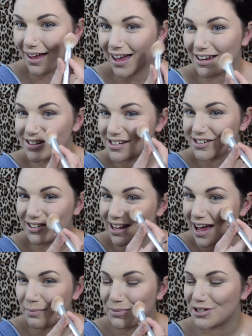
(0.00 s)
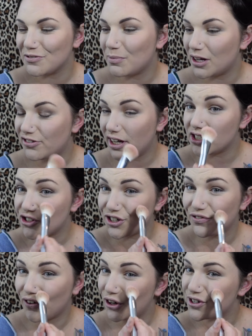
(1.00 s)
And just on the apples of my cheeks,
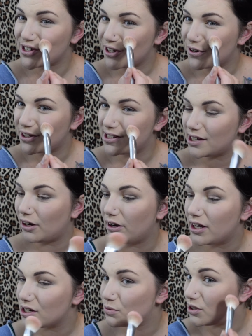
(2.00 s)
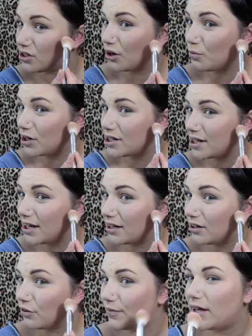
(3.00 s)
just focusing on this area because we don't want to take
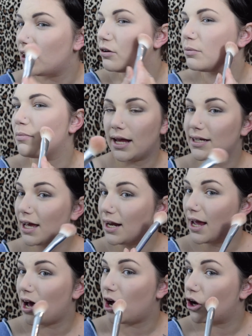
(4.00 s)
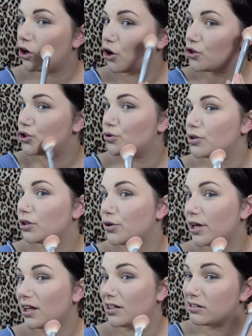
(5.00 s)
it over here and get our contour
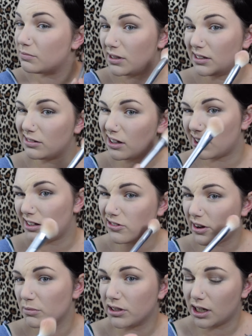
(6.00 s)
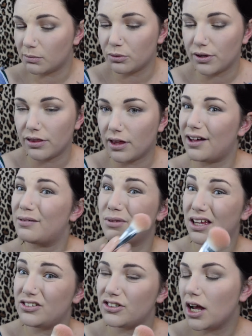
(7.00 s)
looking a little bit kind of jumbled up with
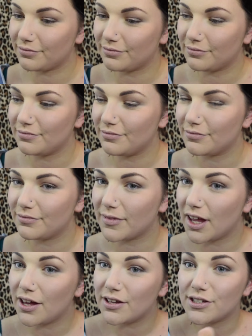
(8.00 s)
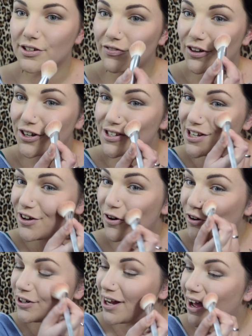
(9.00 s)
blush. So focusing
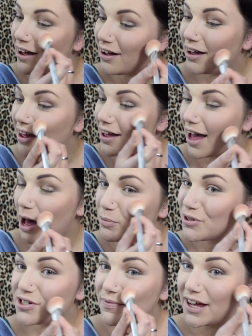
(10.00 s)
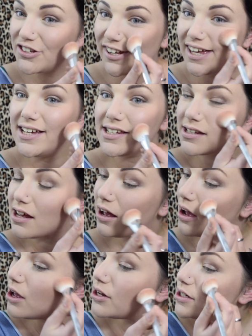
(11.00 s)
on our apples of our cheeks,
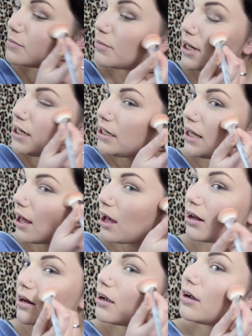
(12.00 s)
just blending out.